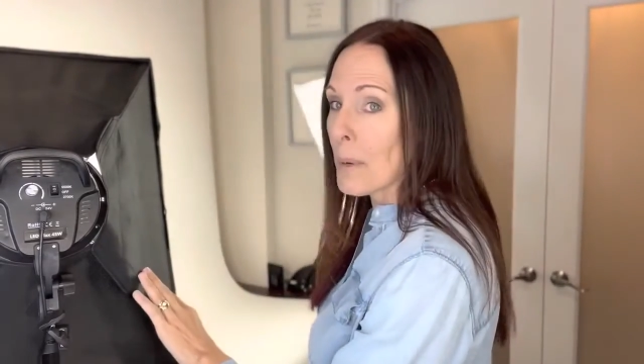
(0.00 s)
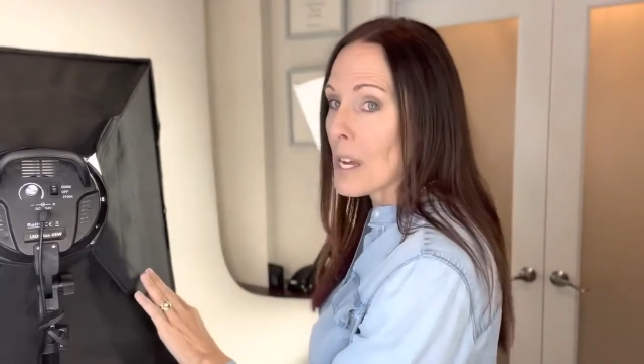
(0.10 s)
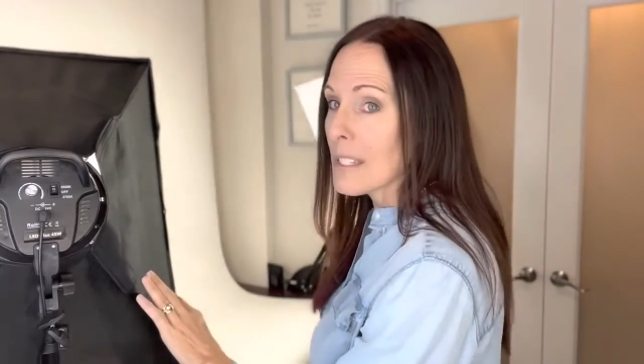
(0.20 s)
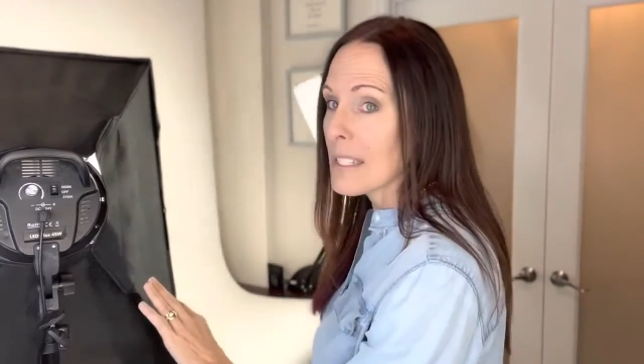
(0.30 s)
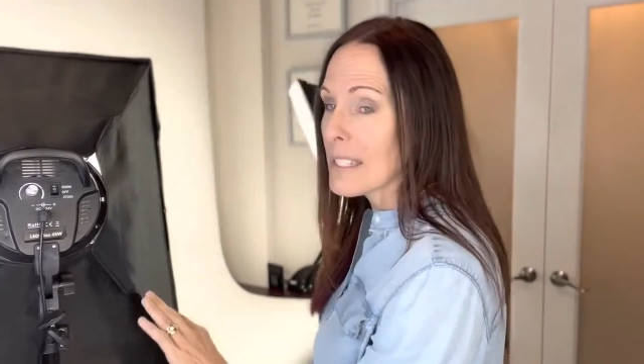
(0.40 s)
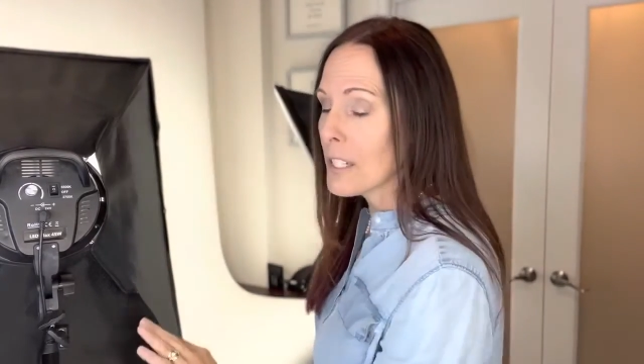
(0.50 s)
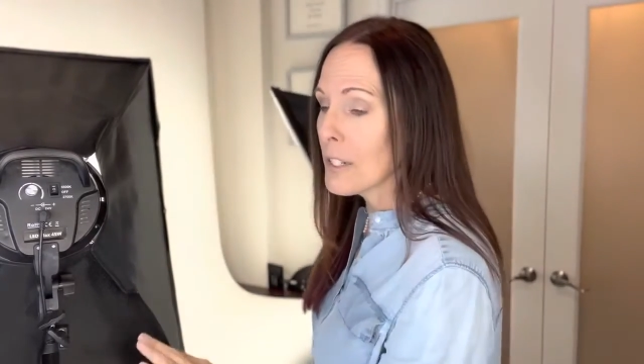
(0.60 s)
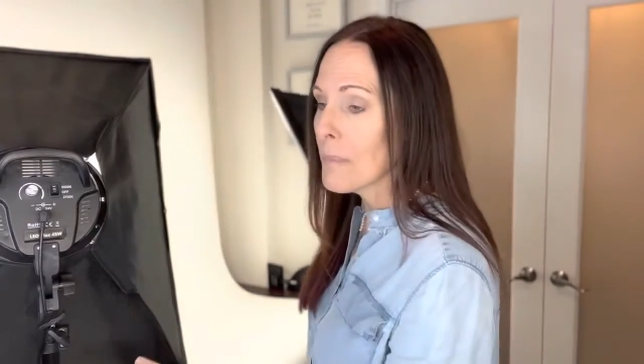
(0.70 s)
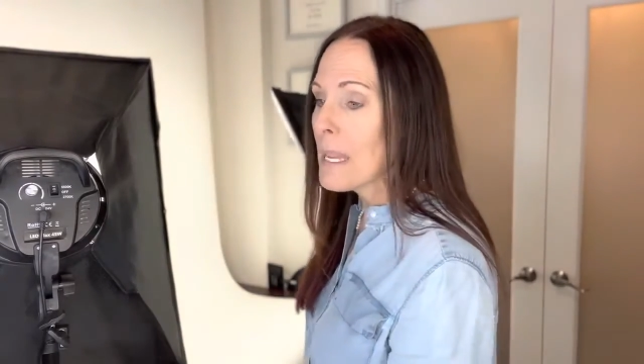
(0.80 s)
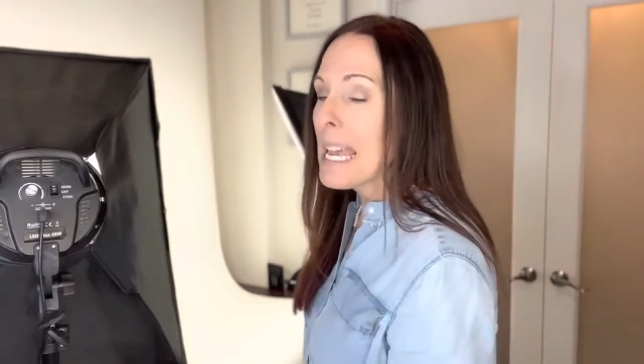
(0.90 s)
boxes
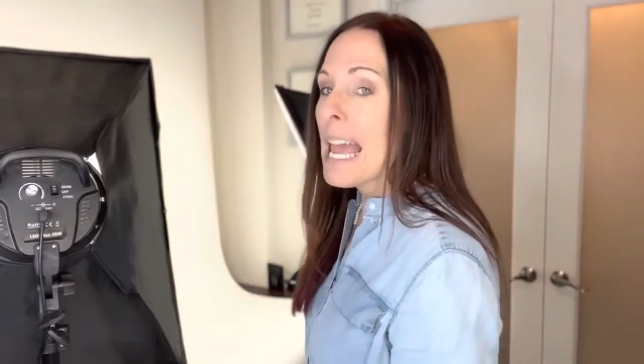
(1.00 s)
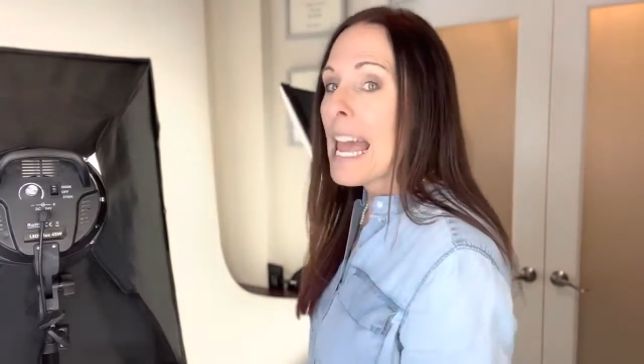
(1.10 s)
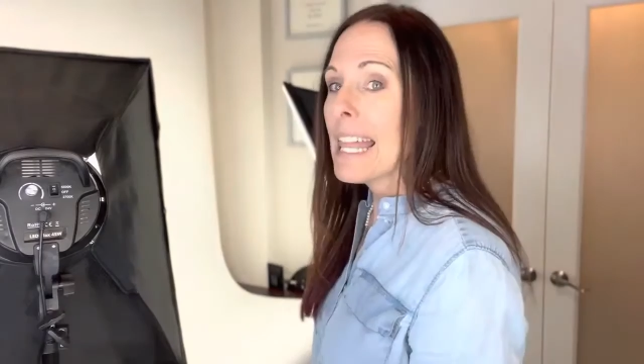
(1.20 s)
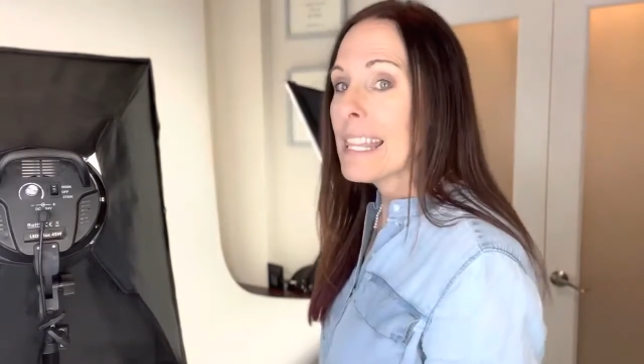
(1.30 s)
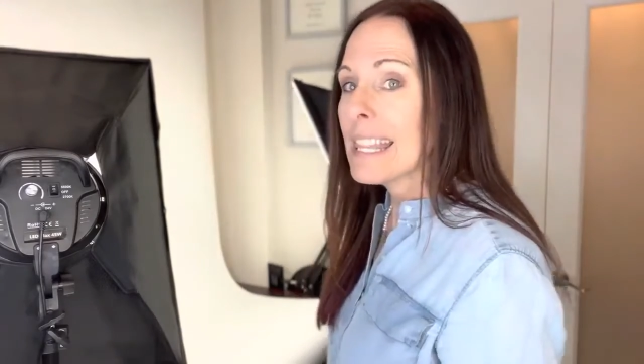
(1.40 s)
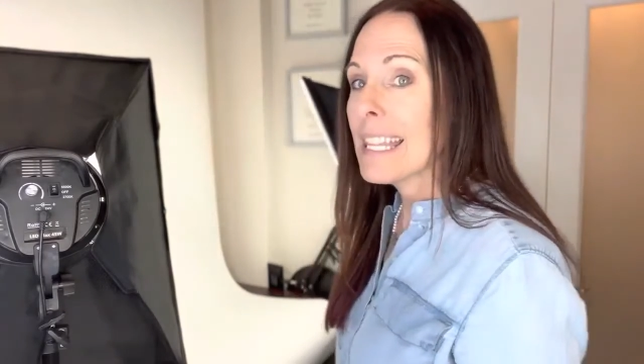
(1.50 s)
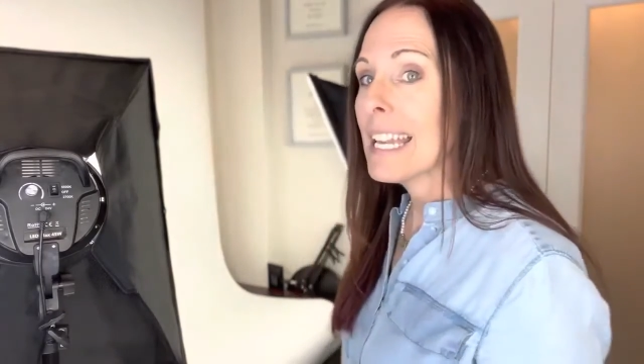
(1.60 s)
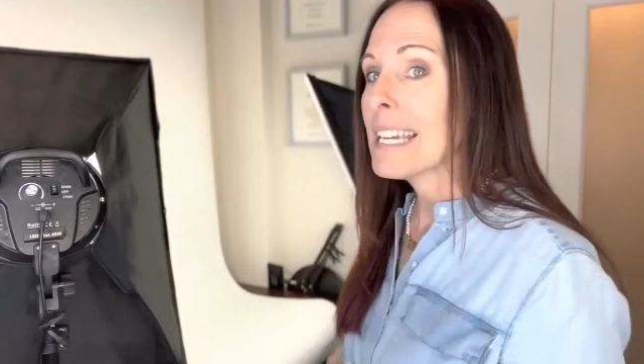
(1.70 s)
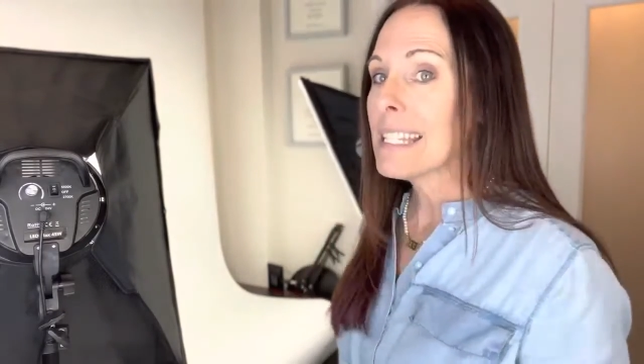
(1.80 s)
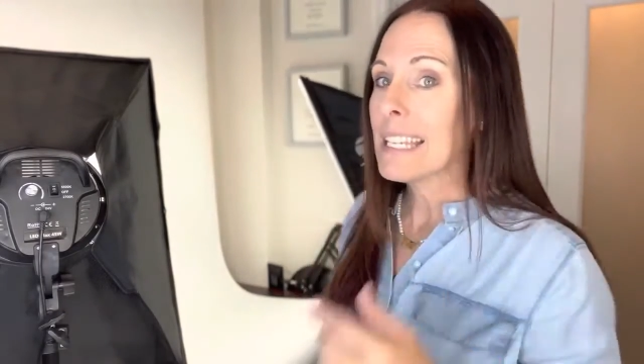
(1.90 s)
here. And then the
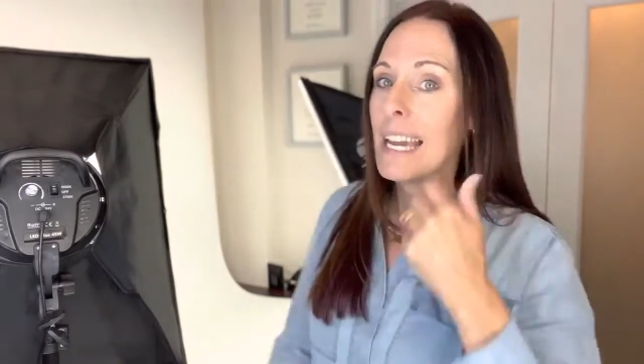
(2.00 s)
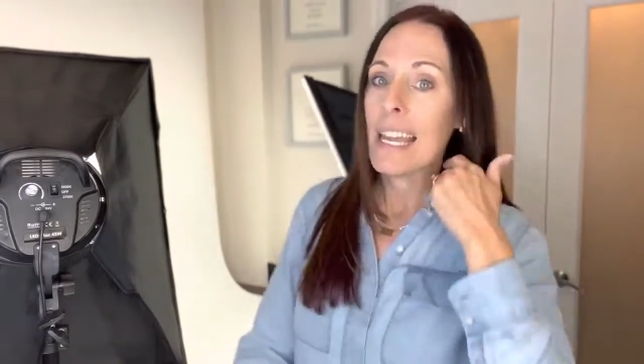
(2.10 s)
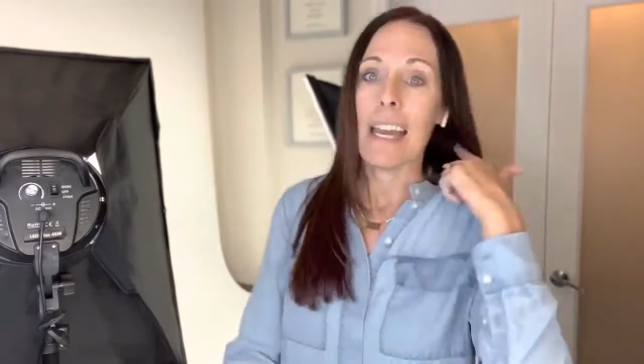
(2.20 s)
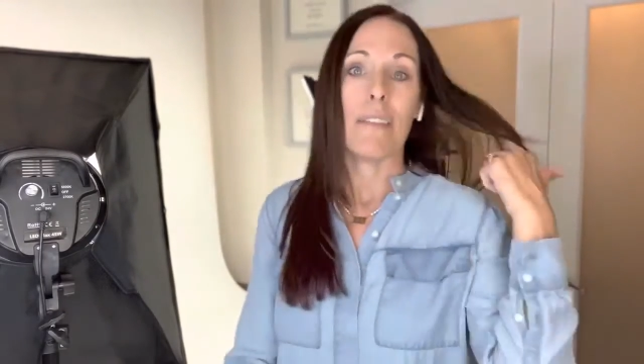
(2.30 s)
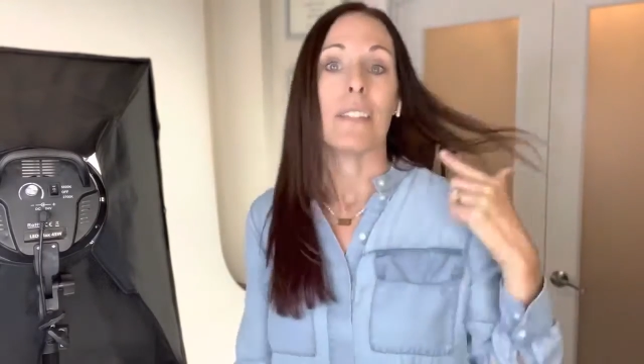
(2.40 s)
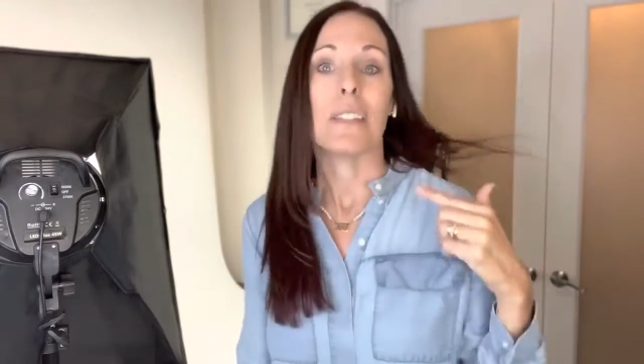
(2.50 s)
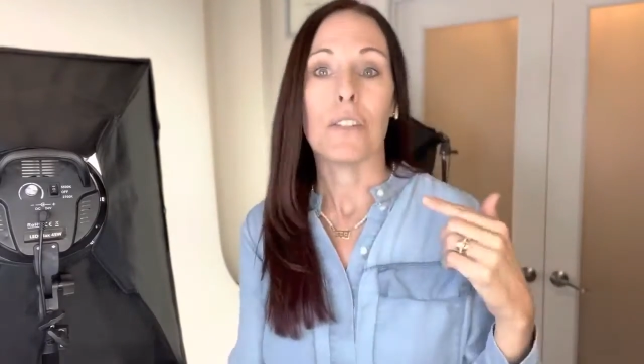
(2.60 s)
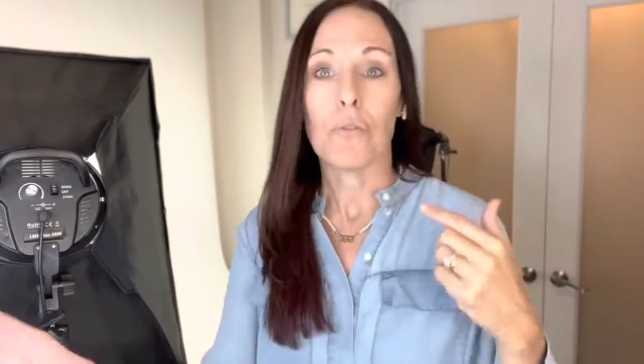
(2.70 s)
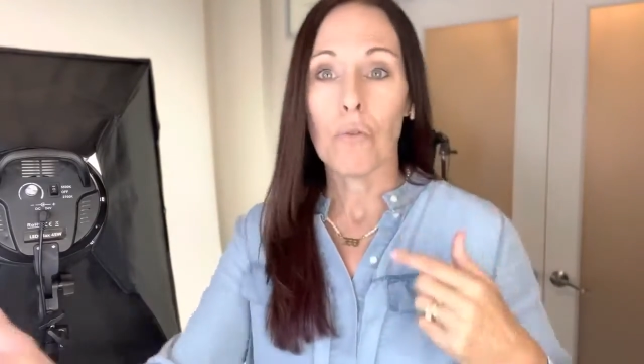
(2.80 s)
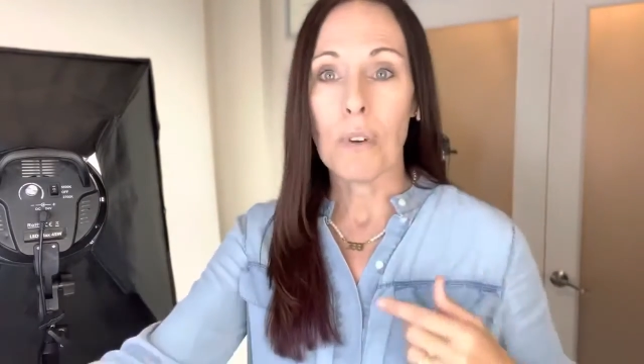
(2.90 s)
next thing I have is
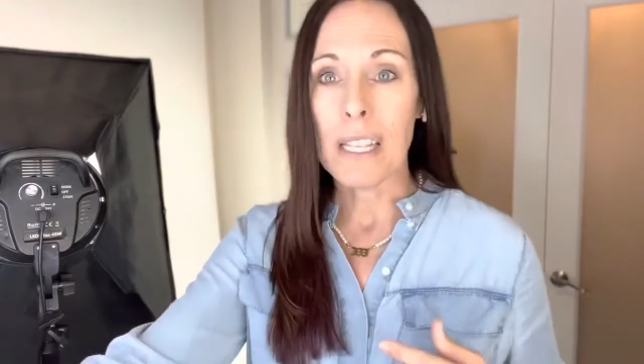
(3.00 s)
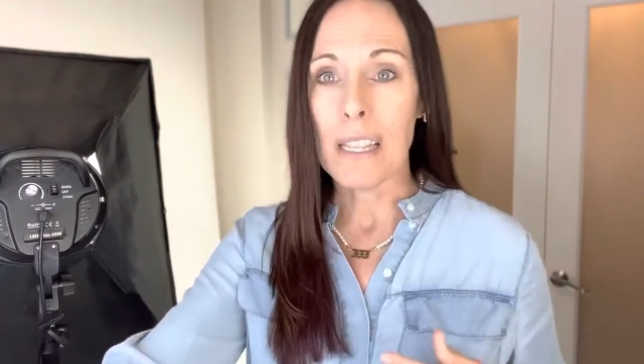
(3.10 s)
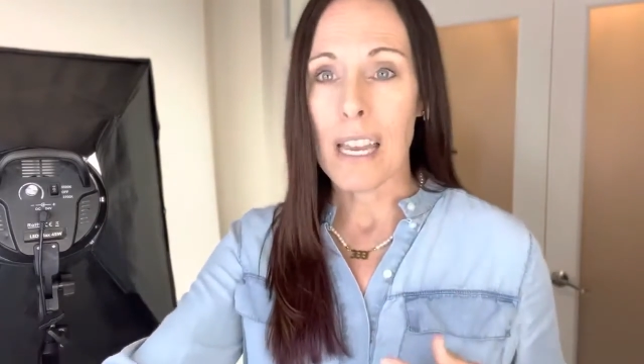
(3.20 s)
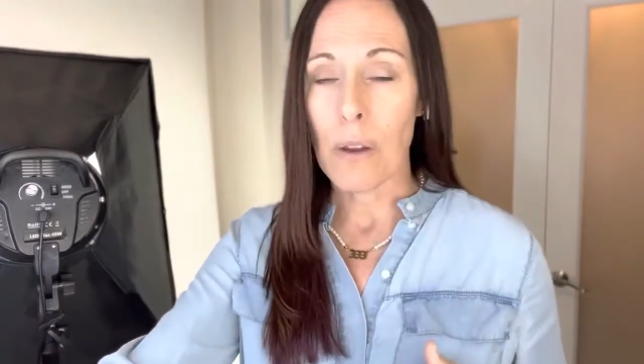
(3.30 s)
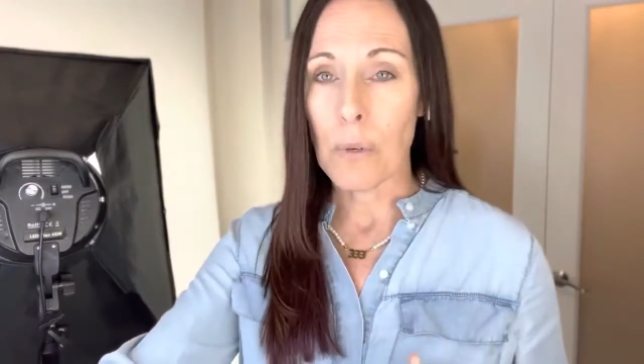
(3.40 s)
this ring light,